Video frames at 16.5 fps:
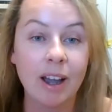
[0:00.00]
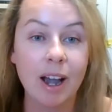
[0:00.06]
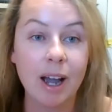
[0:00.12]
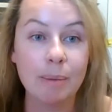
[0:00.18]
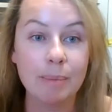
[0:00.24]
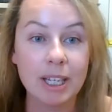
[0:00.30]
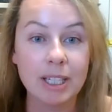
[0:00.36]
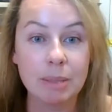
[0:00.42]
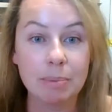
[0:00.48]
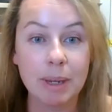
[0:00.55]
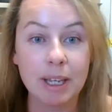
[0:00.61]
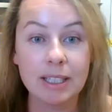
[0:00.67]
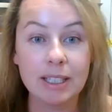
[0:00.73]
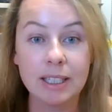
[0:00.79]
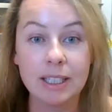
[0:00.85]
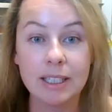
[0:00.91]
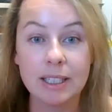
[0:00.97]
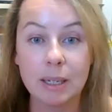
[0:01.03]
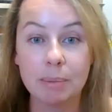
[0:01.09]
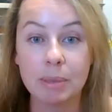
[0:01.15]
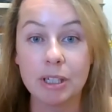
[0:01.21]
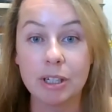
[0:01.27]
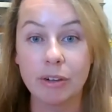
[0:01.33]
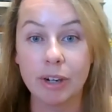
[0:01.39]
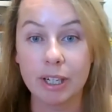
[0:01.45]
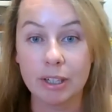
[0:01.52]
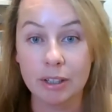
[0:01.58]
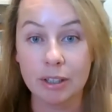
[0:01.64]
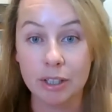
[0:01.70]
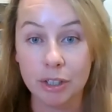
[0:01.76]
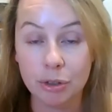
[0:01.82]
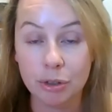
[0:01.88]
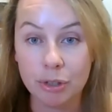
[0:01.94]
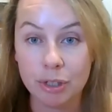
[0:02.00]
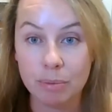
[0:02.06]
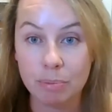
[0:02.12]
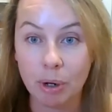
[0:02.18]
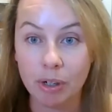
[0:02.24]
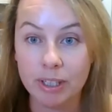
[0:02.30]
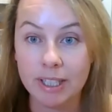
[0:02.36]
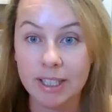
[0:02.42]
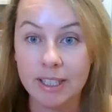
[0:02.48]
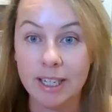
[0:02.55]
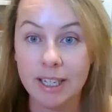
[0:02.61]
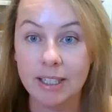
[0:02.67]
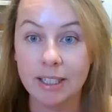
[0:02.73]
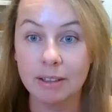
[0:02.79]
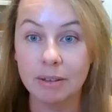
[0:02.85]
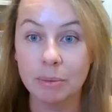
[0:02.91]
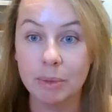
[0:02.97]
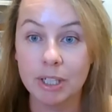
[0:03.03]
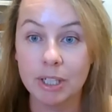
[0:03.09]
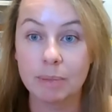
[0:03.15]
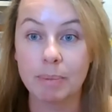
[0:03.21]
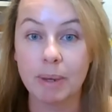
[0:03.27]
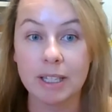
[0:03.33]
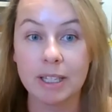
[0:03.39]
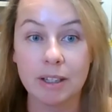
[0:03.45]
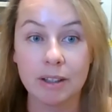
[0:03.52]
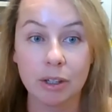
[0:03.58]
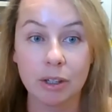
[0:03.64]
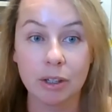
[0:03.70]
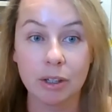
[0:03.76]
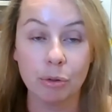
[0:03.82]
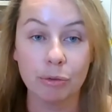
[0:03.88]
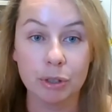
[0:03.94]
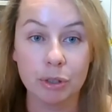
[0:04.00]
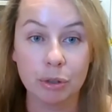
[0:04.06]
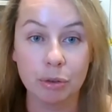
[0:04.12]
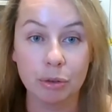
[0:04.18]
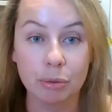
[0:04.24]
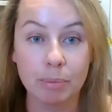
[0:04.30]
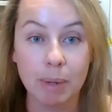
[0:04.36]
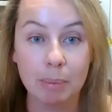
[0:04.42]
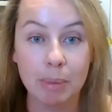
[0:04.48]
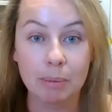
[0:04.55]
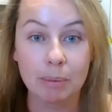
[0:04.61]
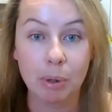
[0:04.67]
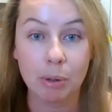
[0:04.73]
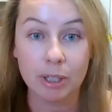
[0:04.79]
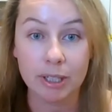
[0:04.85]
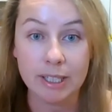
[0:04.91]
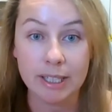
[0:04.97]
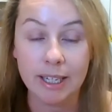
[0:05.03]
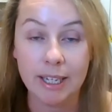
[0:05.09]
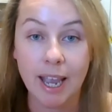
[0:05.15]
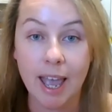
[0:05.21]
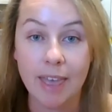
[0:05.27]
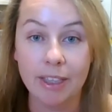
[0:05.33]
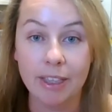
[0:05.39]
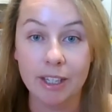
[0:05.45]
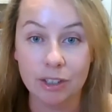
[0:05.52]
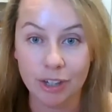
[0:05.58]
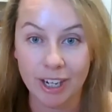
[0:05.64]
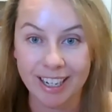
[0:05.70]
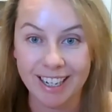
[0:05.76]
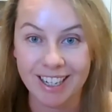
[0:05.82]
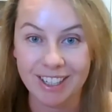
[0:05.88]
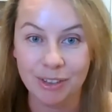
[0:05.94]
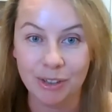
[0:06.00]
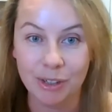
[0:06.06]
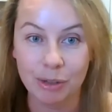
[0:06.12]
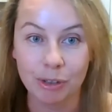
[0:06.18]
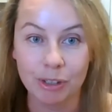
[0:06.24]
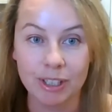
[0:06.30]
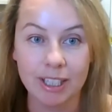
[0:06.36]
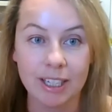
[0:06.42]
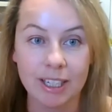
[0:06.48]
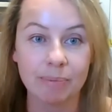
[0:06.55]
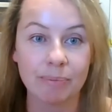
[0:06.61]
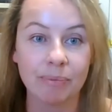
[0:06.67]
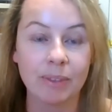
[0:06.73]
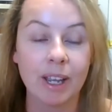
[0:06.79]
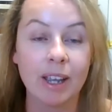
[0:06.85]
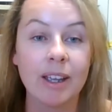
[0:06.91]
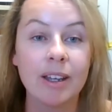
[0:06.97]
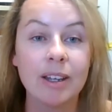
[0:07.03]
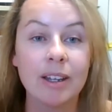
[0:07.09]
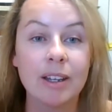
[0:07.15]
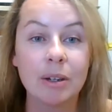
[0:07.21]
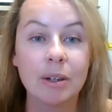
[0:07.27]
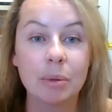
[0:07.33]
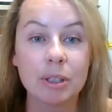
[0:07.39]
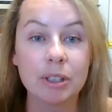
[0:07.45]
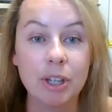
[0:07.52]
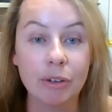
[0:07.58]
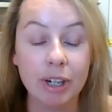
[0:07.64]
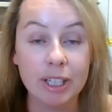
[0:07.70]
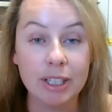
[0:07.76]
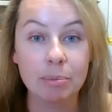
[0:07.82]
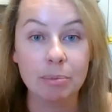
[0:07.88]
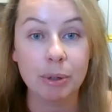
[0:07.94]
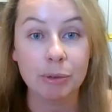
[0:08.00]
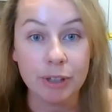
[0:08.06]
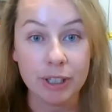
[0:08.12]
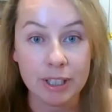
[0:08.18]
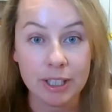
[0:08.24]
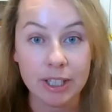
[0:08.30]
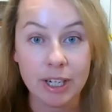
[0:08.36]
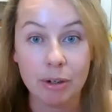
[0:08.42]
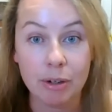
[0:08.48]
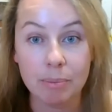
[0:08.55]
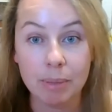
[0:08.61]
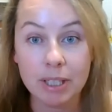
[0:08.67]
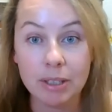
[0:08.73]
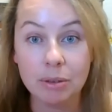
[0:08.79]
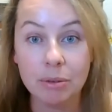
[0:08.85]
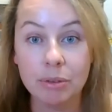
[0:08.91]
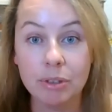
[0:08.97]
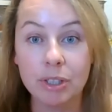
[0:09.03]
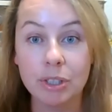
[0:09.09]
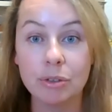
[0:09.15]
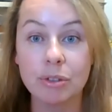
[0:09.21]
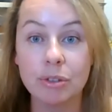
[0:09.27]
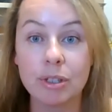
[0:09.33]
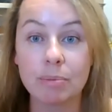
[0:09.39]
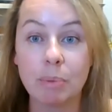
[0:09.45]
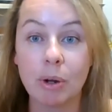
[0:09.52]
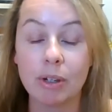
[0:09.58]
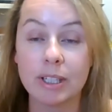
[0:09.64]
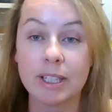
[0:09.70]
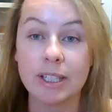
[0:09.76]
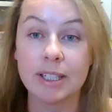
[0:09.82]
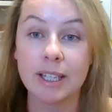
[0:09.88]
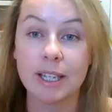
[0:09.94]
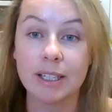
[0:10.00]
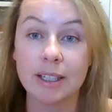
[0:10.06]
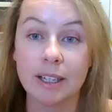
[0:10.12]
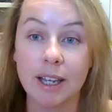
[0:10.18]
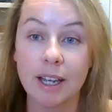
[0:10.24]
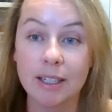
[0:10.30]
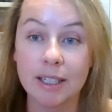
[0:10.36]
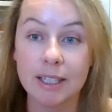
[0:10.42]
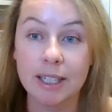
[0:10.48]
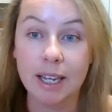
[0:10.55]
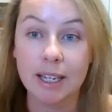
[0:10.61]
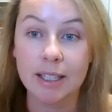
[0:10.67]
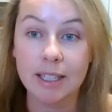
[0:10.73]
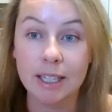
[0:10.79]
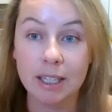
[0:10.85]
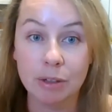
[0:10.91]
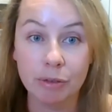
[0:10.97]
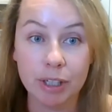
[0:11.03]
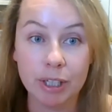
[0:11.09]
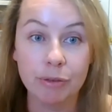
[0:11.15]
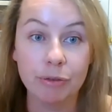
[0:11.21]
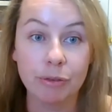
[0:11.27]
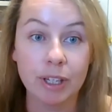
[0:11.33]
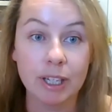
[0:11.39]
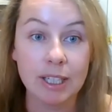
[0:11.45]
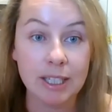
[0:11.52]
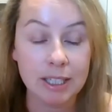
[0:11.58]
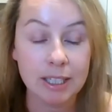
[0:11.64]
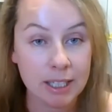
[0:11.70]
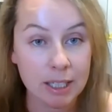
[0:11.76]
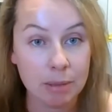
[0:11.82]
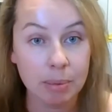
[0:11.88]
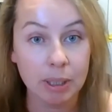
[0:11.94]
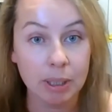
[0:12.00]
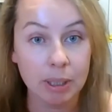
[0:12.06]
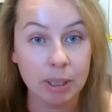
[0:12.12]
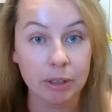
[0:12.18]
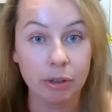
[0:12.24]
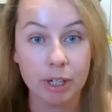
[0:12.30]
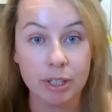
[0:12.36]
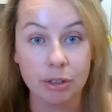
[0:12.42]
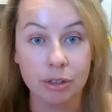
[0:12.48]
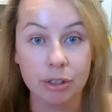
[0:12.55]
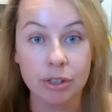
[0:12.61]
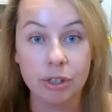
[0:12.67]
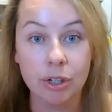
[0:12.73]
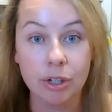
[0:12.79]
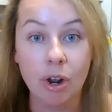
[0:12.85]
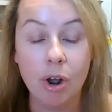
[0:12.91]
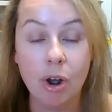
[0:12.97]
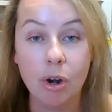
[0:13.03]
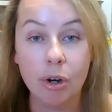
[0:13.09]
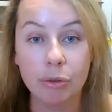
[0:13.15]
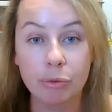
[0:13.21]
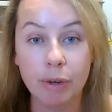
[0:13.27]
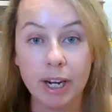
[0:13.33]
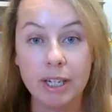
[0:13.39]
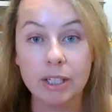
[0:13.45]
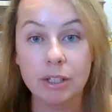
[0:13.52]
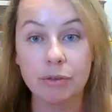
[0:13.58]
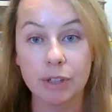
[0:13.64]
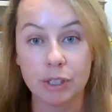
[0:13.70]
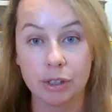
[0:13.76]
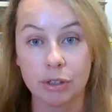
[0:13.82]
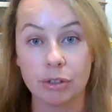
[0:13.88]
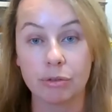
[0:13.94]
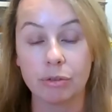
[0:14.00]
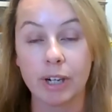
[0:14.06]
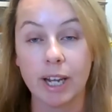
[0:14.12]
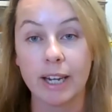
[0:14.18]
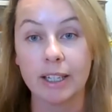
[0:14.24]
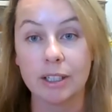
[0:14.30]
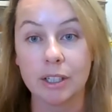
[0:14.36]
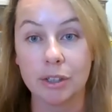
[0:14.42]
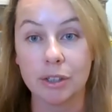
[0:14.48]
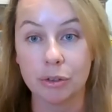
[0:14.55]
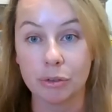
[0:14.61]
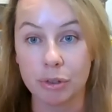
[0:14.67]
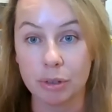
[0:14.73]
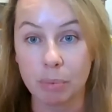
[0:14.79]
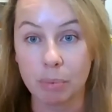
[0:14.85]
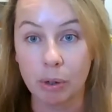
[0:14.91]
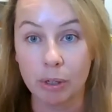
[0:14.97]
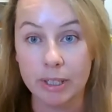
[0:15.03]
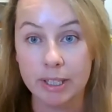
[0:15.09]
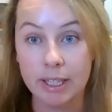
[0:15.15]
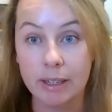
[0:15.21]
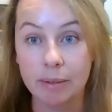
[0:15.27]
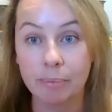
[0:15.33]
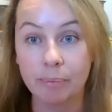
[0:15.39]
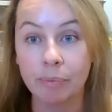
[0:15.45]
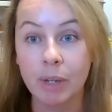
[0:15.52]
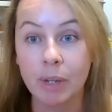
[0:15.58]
I'm Angie Bexley, Deputy Director of the Children's Policy Centre, which is based at the Crawford School of Public Policy at the Australian National University. With Director Professor Sharon Bessell, the Children's Policy Centre undertakes innovative, interdisciplinary research on a range of issues relating to children's policy.